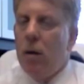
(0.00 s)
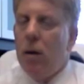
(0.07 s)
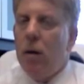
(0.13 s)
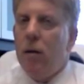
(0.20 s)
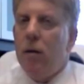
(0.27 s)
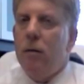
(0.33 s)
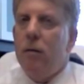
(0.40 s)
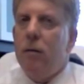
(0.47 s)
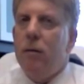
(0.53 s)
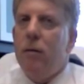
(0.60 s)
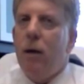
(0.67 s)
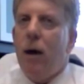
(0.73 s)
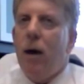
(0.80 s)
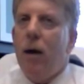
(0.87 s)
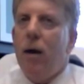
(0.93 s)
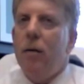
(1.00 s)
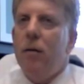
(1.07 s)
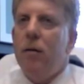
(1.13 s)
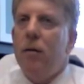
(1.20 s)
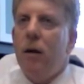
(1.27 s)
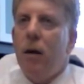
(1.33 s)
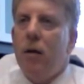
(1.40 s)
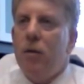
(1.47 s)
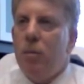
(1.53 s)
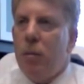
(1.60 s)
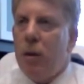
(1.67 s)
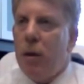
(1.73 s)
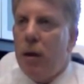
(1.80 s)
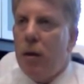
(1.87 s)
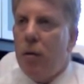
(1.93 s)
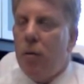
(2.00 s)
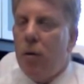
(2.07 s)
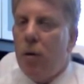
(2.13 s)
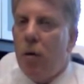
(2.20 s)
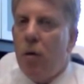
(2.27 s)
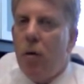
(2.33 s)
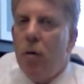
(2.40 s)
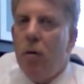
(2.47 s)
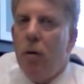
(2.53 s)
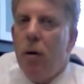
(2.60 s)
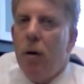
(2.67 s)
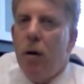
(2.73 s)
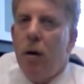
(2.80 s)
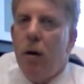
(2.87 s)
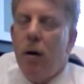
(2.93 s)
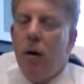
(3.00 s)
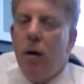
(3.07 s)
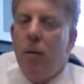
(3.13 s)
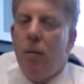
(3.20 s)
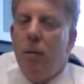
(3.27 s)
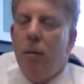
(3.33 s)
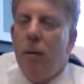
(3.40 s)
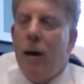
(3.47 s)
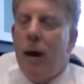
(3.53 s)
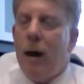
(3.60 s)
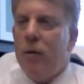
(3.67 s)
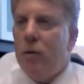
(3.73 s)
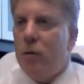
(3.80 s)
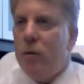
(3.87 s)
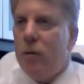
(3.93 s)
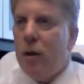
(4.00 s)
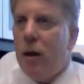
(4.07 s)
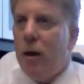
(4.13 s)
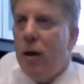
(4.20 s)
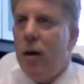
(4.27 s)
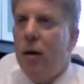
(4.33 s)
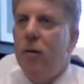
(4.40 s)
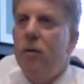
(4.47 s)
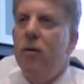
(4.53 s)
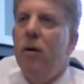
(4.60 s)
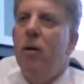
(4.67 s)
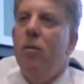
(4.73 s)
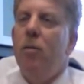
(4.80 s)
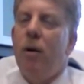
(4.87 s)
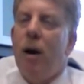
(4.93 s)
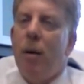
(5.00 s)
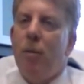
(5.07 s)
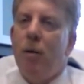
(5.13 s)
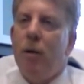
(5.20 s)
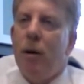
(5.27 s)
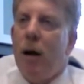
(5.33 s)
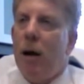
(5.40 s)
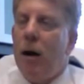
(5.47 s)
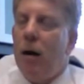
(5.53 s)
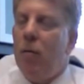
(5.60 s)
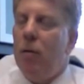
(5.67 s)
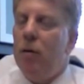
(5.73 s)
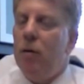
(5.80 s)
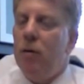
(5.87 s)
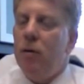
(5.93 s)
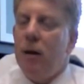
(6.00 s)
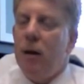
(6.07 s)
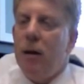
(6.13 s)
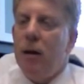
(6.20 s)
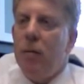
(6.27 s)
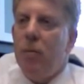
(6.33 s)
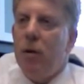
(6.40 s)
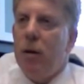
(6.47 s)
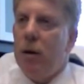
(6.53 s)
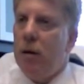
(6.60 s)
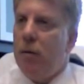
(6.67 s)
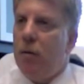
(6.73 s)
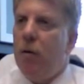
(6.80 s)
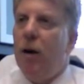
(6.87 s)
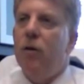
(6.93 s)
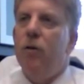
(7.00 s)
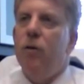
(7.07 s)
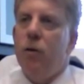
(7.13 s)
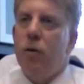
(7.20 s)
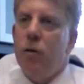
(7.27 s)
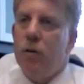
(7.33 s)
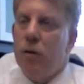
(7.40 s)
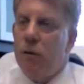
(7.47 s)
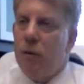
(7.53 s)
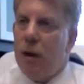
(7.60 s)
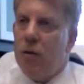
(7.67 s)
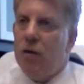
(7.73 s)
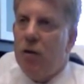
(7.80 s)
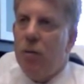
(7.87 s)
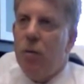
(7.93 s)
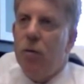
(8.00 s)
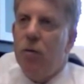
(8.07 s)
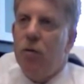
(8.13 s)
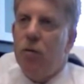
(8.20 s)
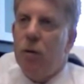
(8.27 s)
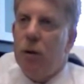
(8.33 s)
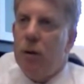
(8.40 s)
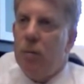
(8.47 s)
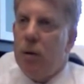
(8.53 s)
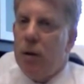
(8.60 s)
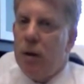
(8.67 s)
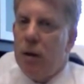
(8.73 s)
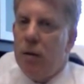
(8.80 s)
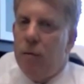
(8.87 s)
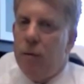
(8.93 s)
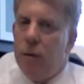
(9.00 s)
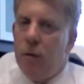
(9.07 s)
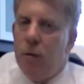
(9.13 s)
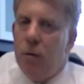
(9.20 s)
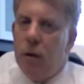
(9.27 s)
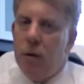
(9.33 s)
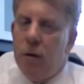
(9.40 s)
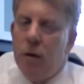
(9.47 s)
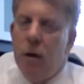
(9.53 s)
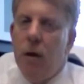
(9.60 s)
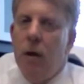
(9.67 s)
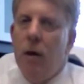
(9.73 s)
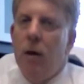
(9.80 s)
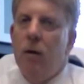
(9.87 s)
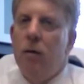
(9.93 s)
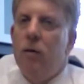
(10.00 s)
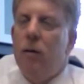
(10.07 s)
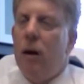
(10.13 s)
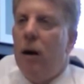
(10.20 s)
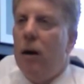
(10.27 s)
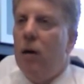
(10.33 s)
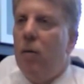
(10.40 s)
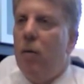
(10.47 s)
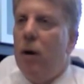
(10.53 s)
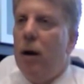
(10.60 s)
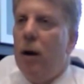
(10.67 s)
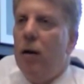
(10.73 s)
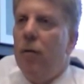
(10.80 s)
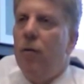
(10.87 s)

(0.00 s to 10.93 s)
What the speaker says: Yeah. Diet does play a role. Exercise, proper diet, which is eating plenty of fresh fruits and vegetables, drinking plenty of fluids, staying away